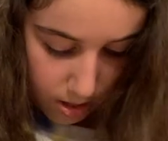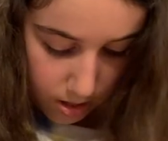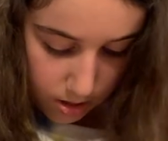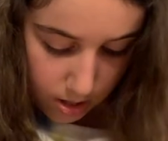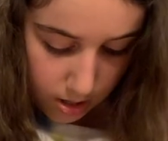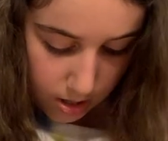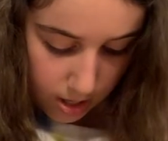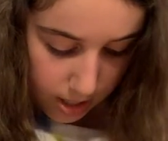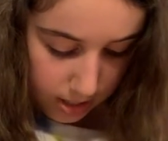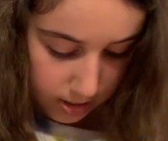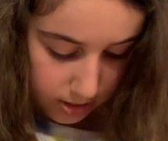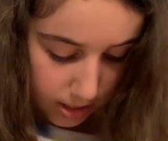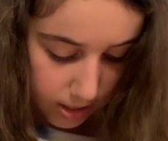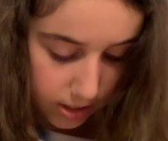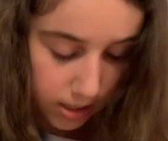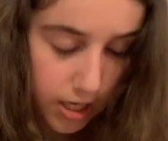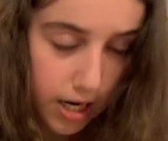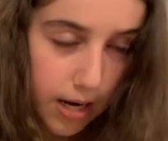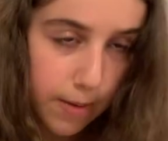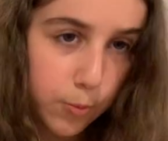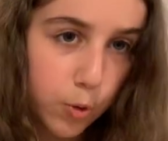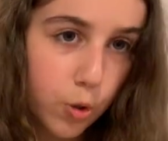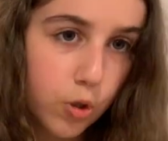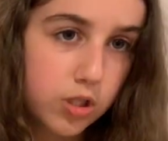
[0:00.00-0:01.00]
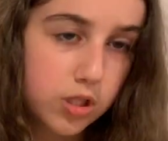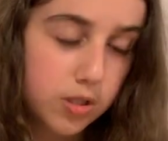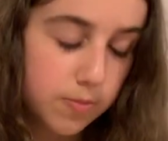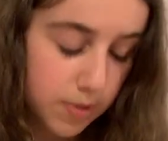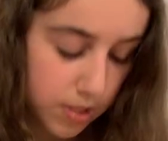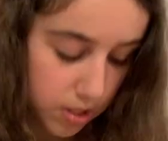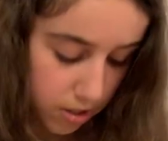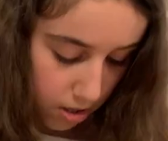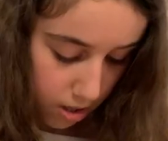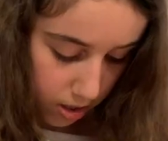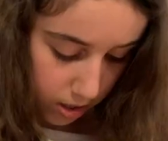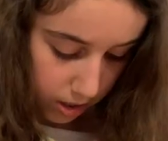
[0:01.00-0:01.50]
The next thing that I'm going to be
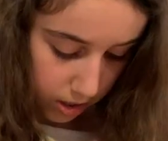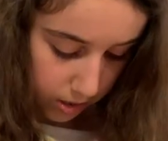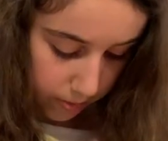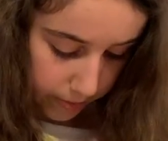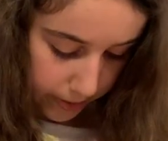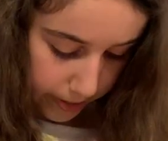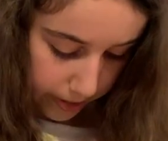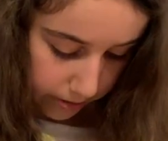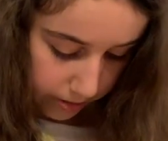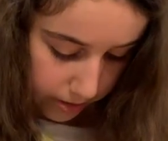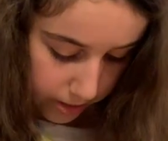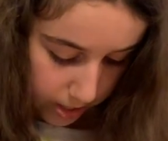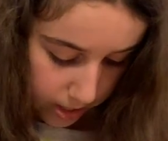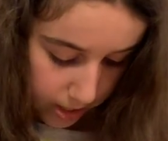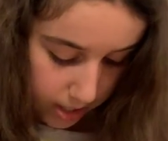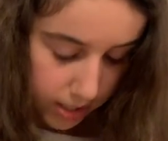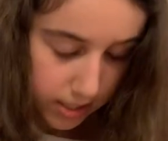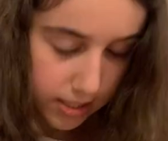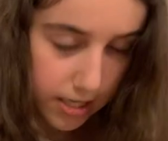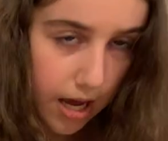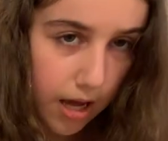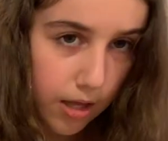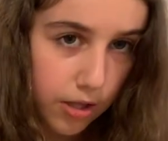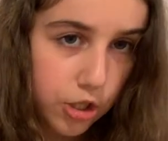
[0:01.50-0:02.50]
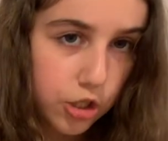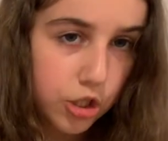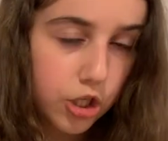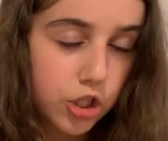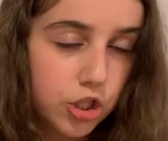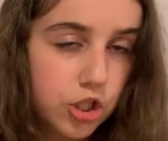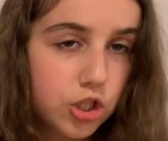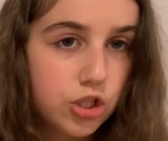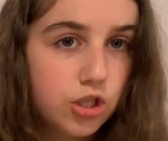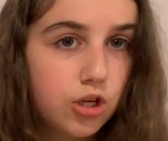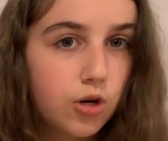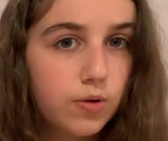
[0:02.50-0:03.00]
talking about is how the
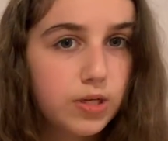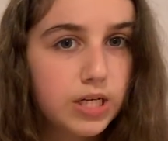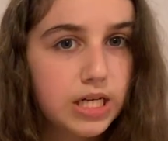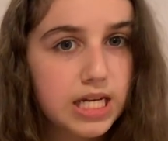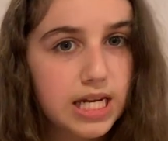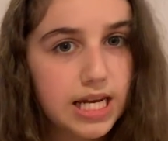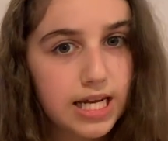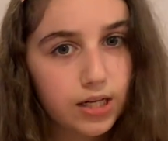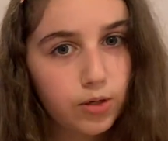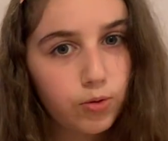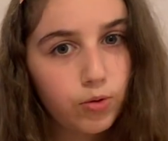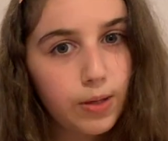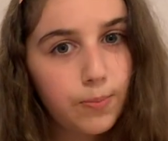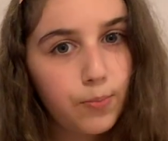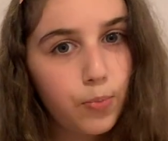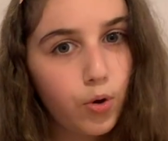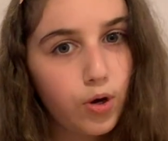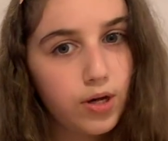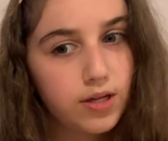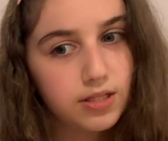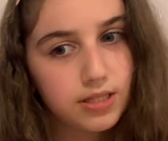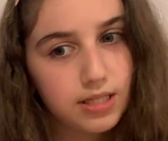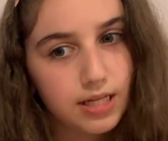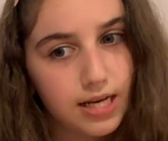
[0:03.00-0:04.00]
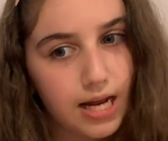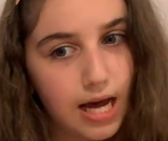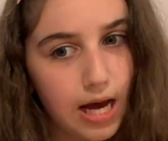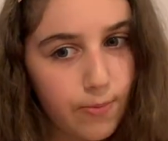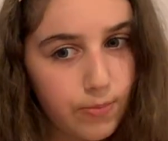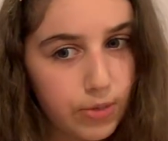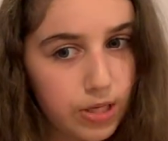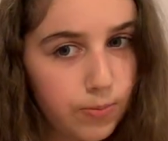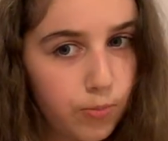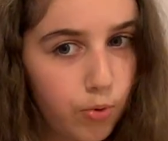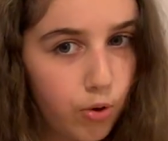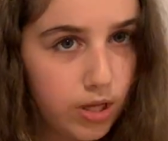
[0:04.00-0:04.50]
judges know when to take away points and how
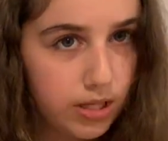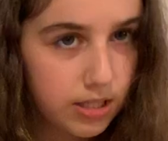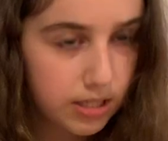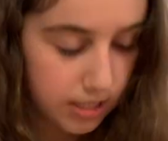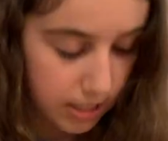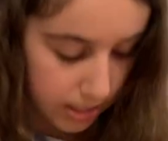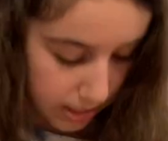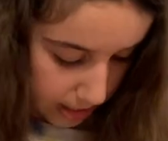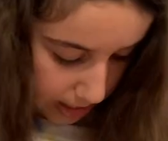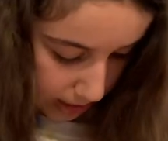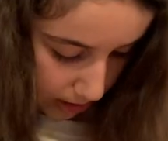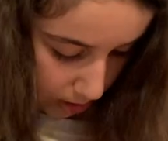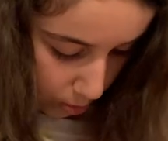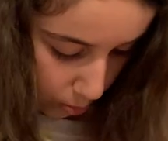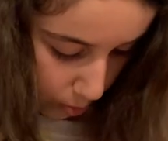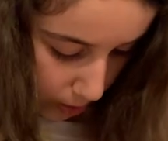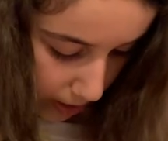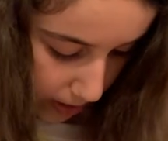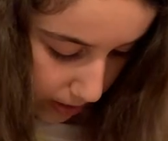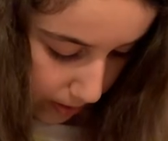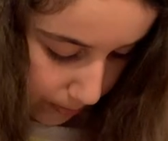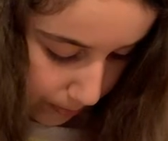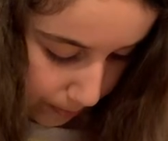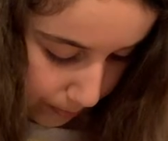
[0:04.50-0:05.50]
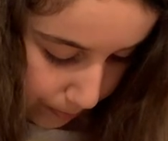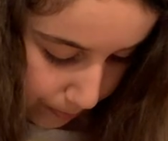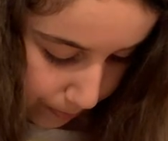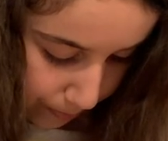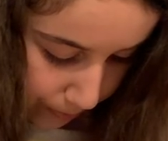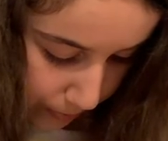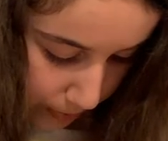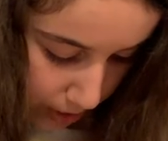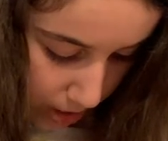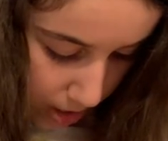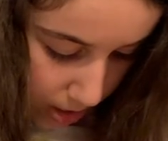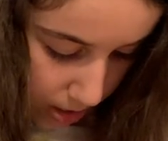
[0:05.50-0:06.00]
many points to take away,
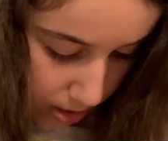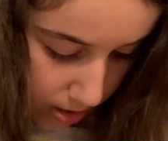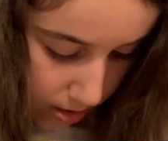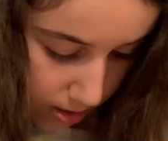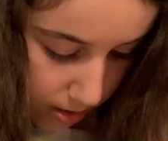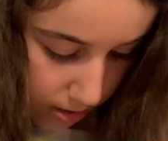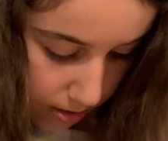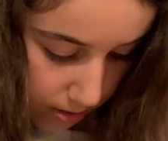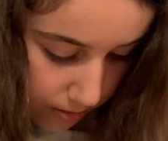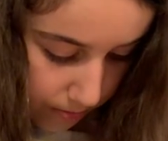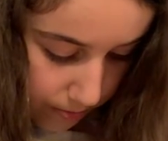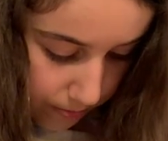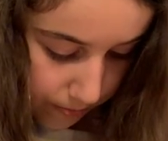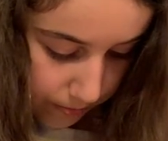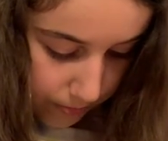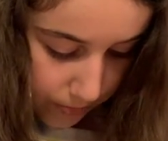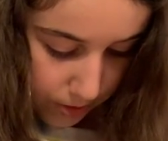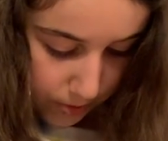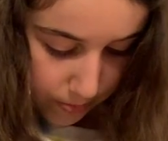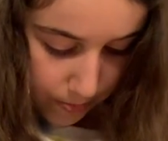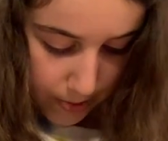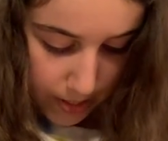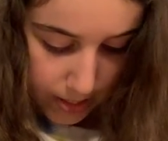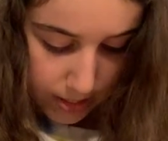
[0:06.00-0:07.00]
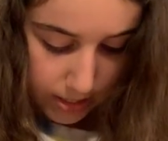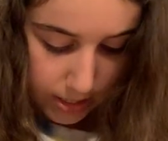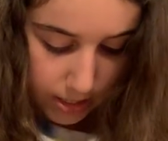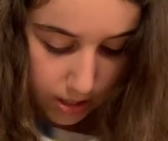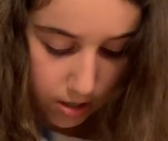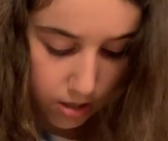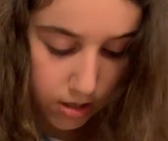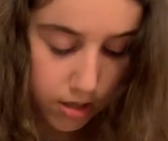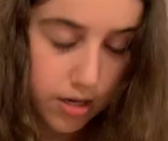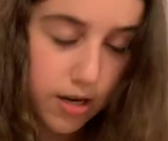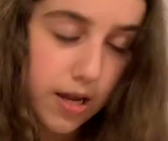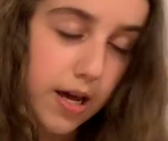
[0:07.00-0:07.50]
depending
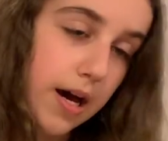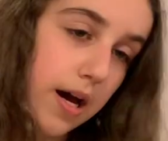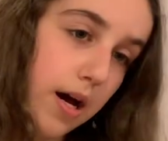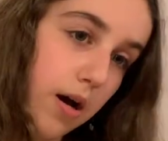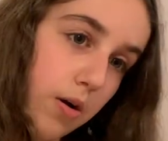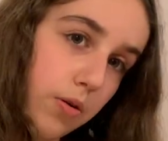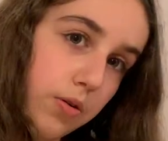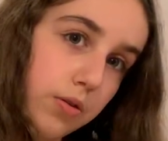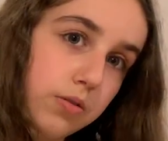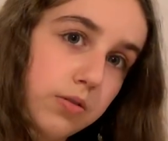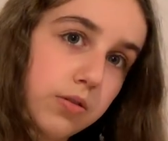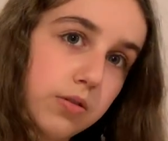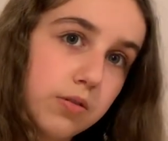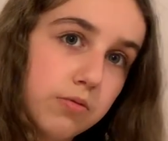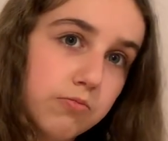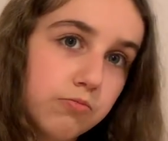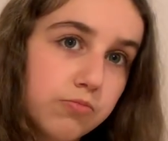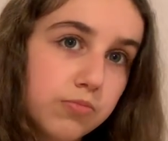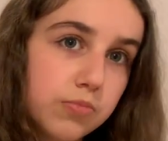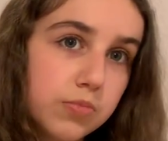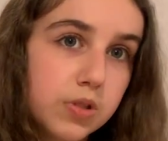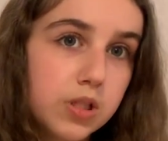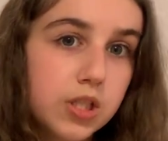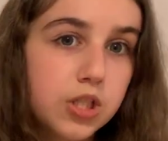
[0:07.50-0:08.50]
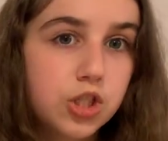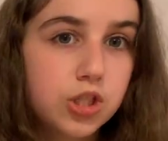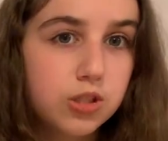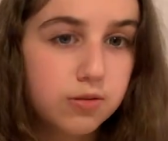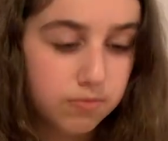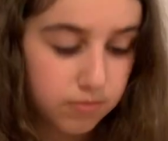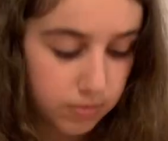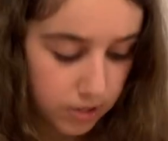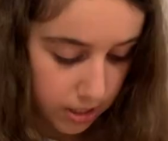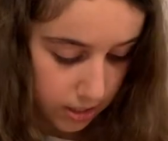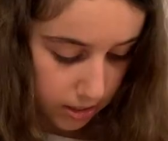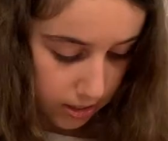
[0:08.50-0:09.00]
on how the
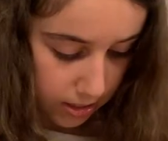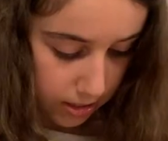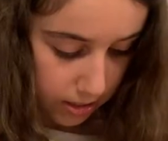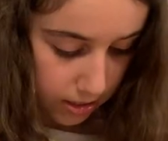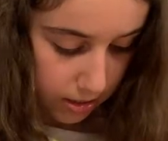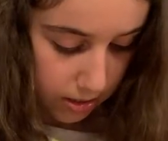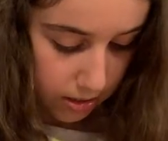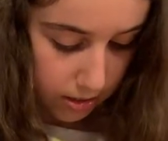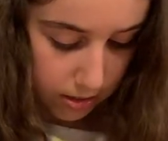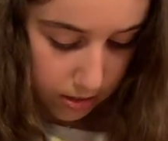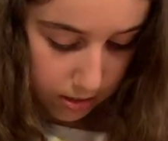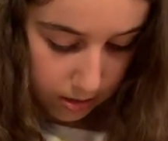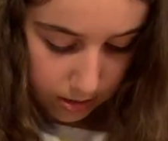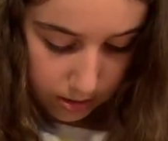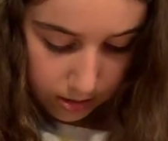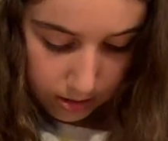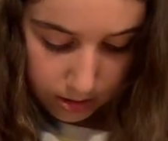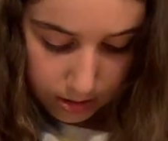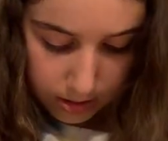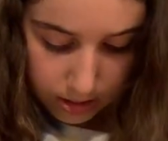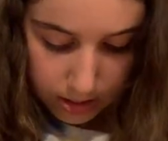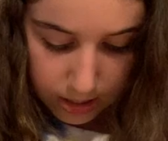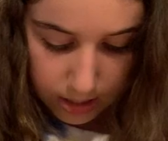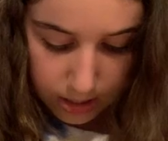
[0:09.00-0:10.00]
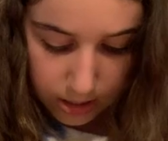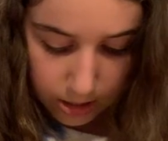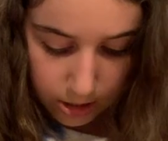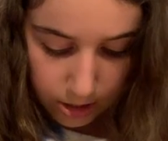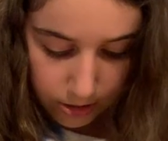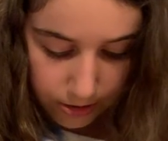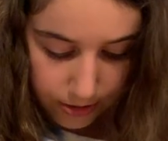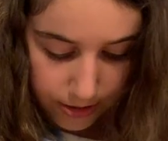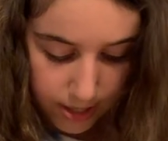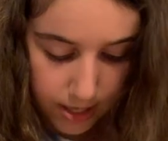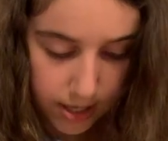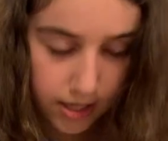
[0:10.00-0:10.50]
gymnast did their
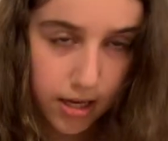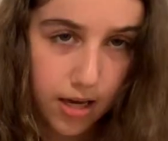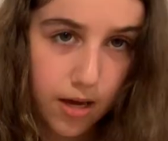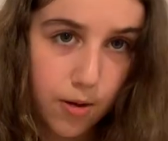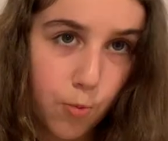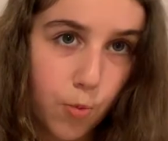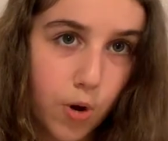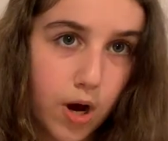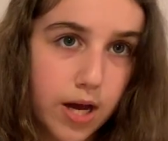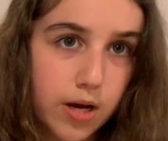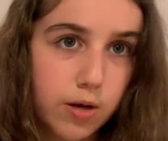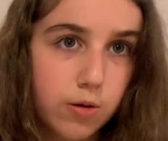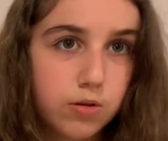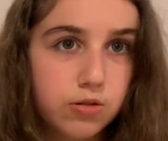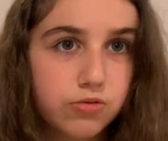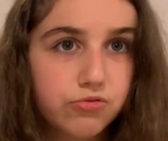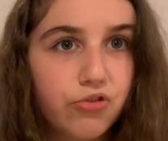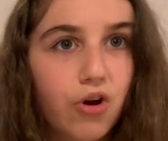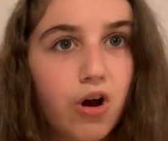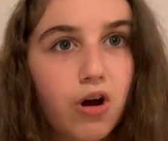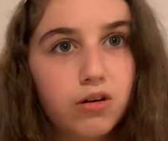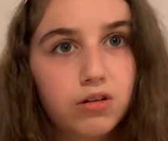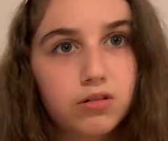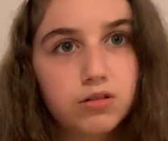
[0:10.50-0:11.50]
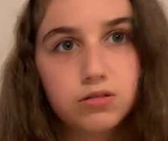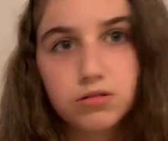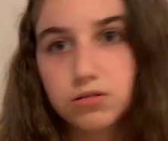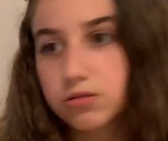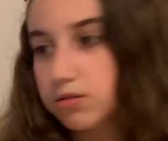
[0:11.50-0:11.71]
thing and why it was wrong.